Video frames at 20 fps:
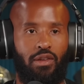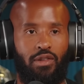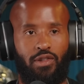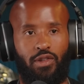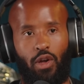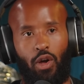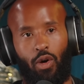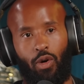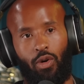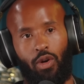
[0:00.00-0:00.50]

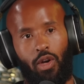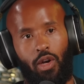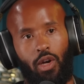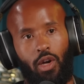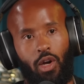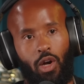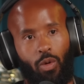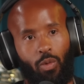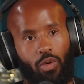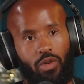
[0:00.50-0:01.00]
So
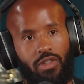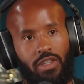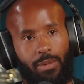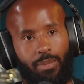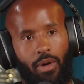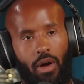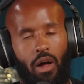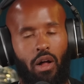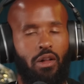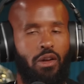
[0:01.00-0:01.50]
we'll see.
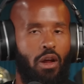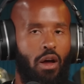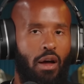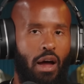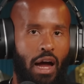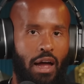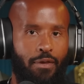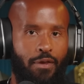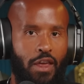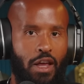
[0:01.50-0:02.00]
But all in all,
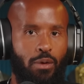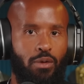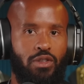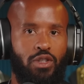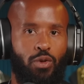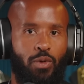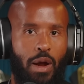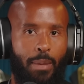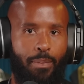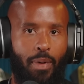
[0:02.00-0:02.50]
I think it was a
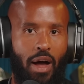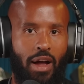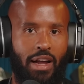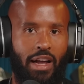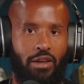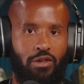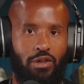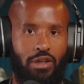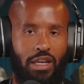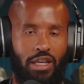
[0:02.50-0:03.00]
great
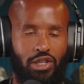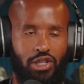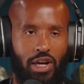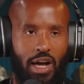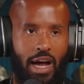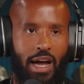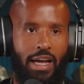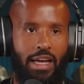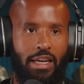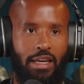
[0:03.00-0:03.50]
podcast with Ninja.
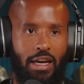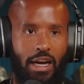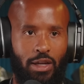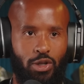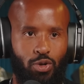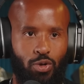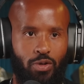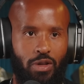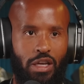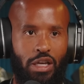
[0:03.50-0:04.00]
I
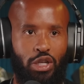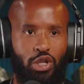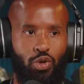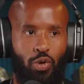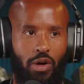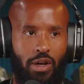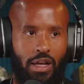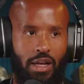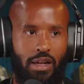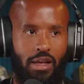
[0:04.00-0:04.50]
truly
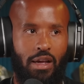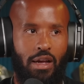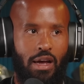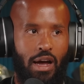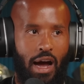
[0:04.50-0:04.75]
enjoyed it.